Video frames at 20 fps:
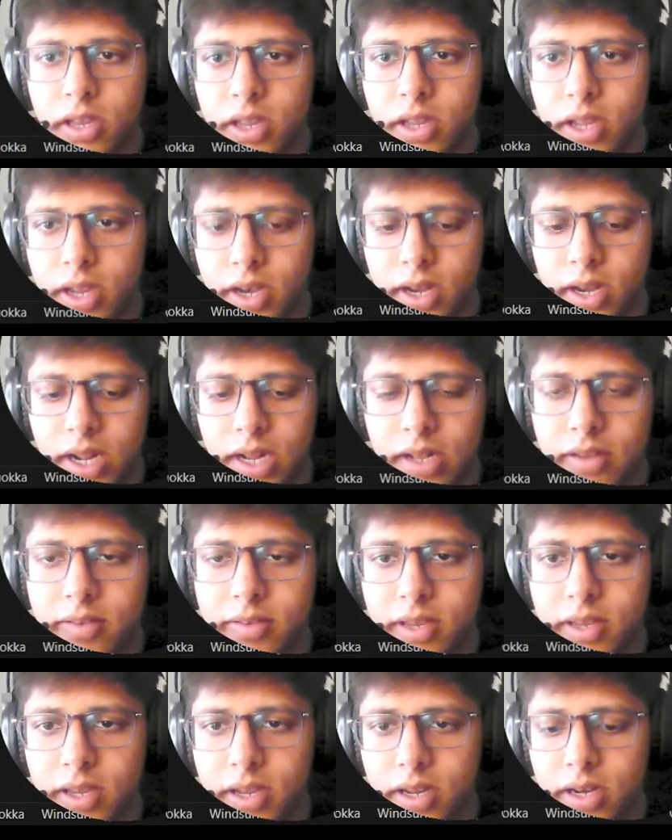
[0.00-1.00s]
and I'll
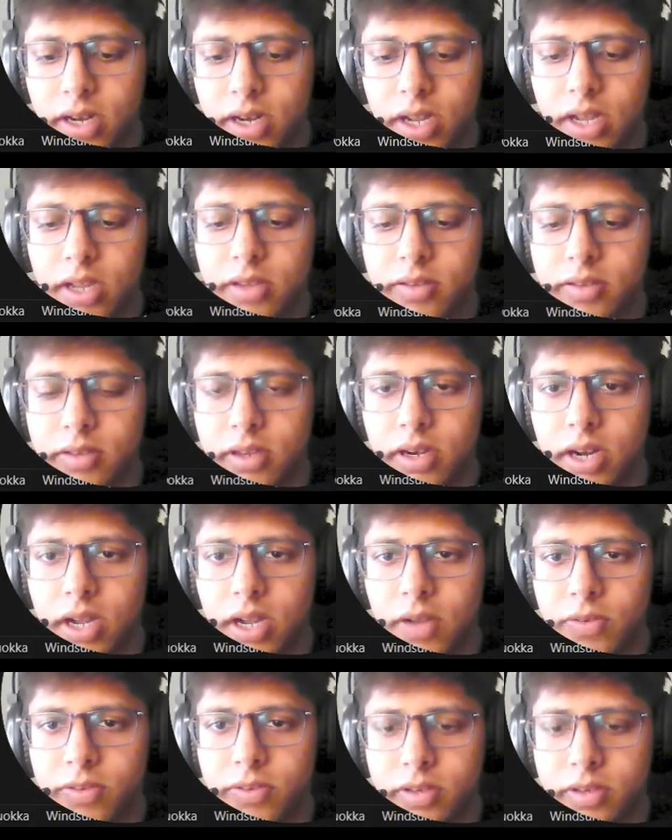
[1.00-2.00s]
say class
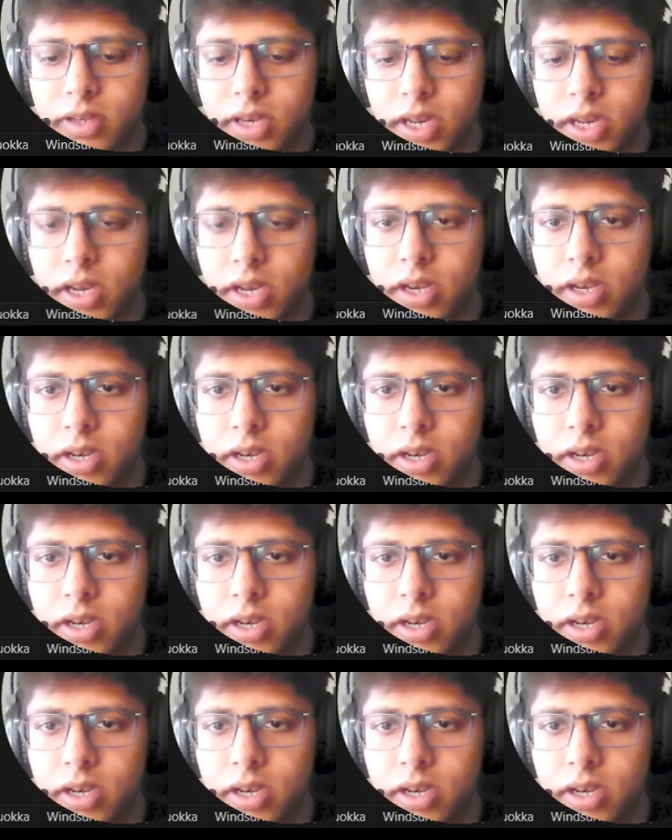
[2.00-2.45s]
graph state